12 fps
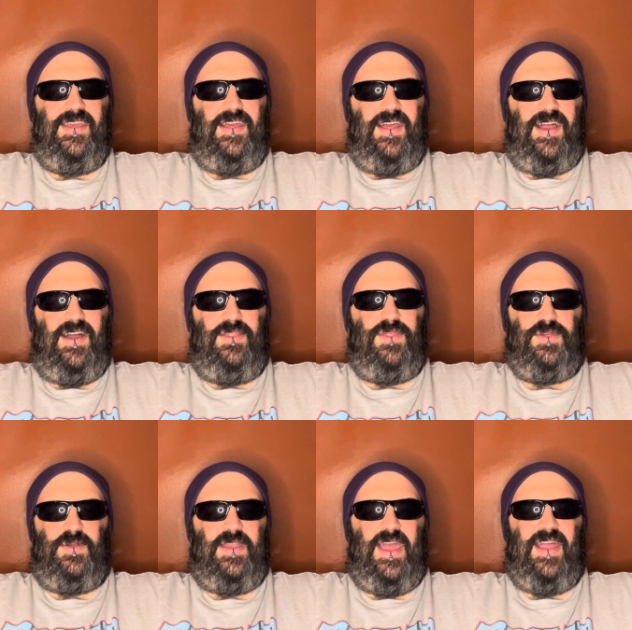uh, the
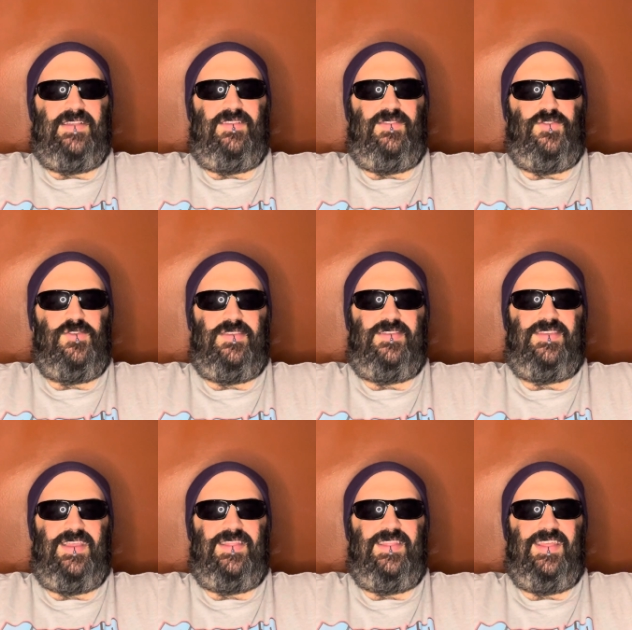third act just
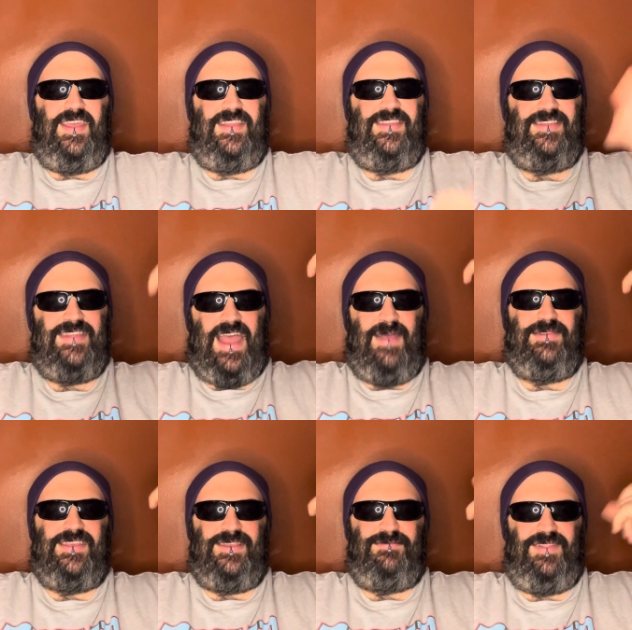suddenly like snaps
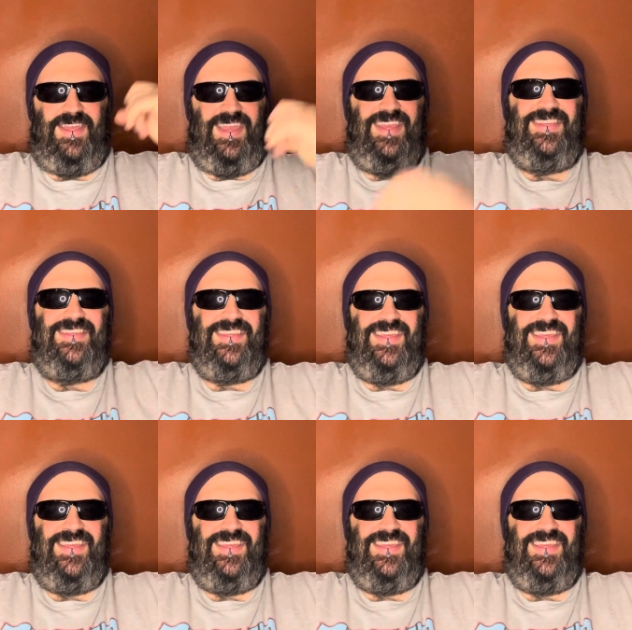into place,